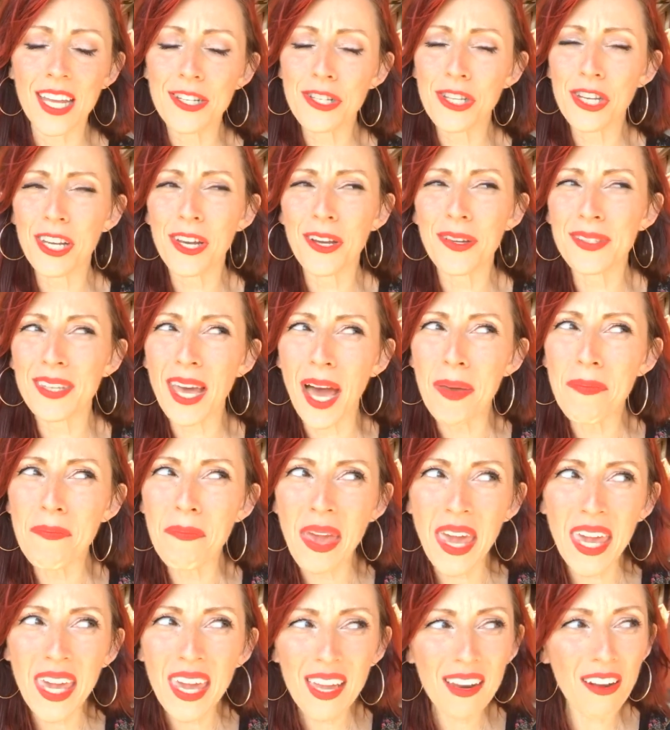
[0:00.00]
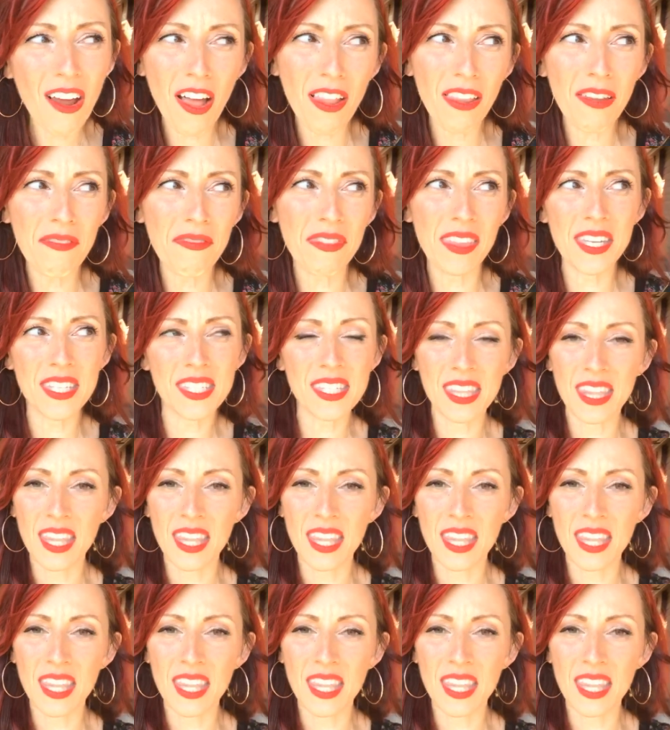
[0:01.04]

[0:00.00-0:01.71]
She goes, I'm making all of these